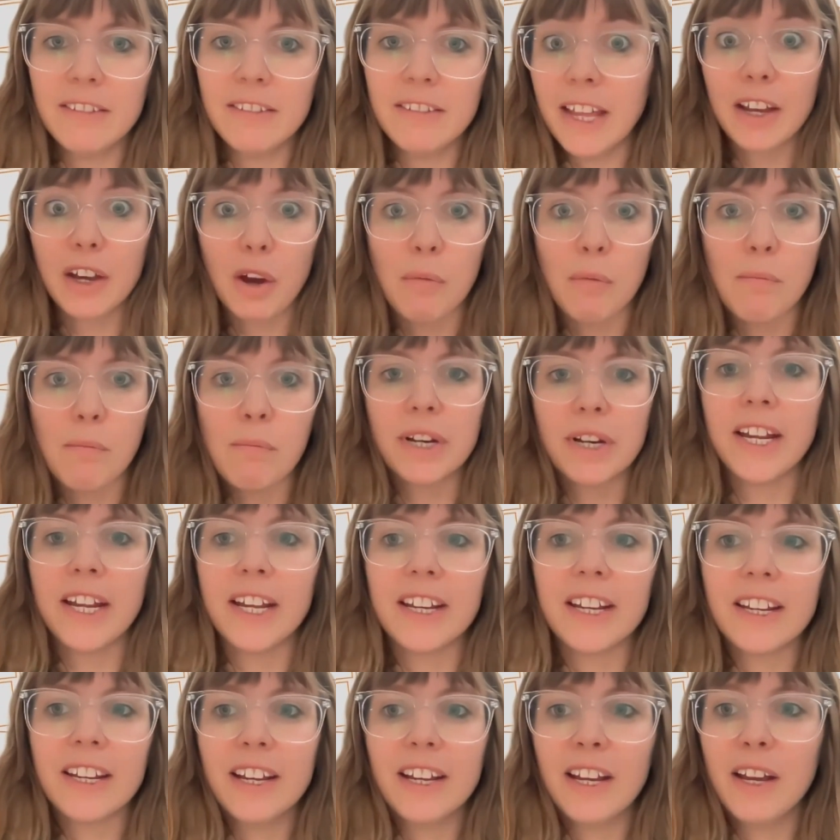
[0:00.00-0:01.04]
their
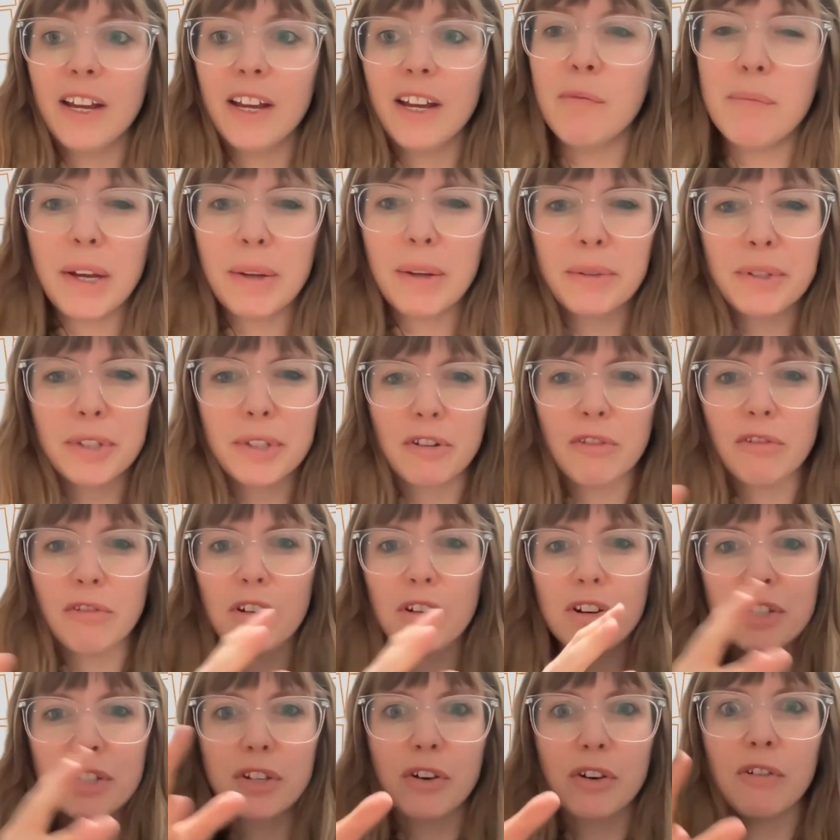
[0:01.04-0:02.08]
company and be able to
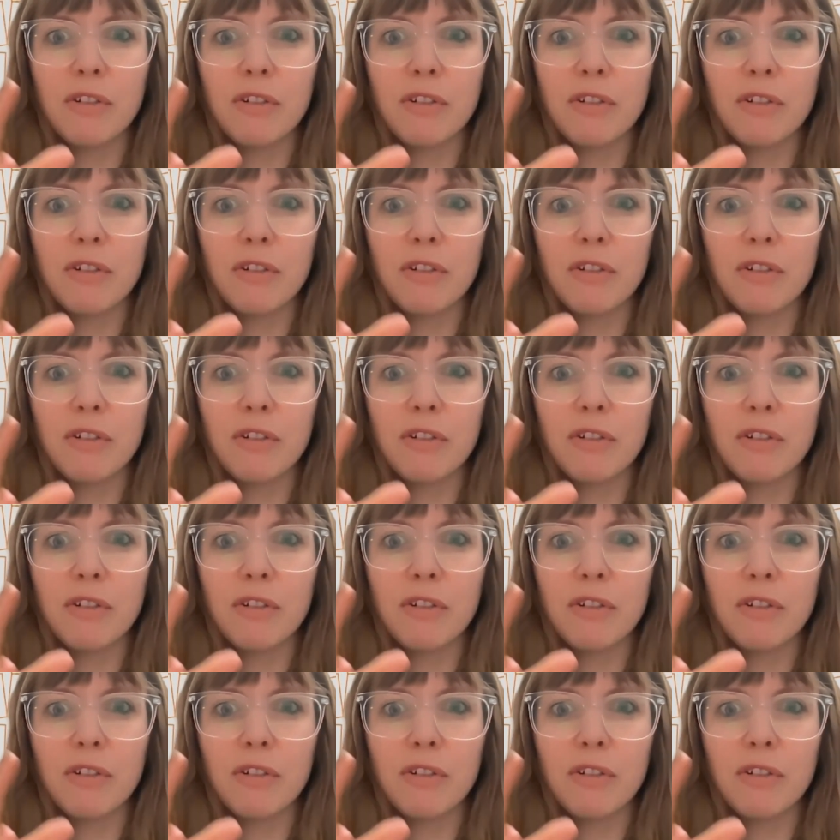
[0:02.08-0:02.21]
cross